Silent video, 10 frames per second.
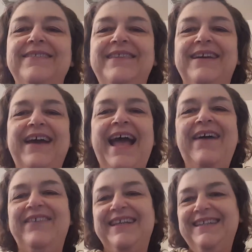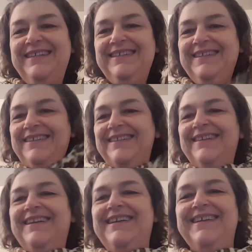there I have it.
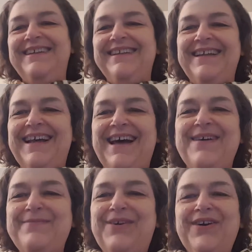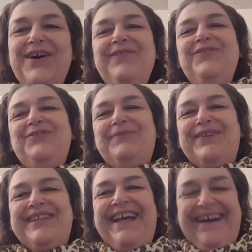I'm all
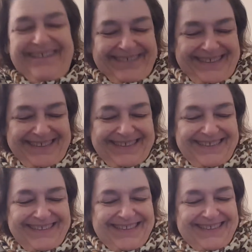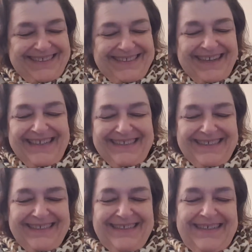comfortable now, and it's
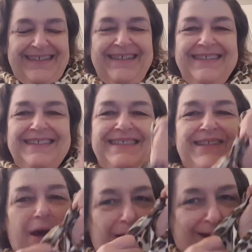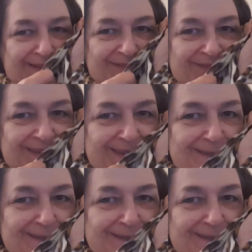nice and soft.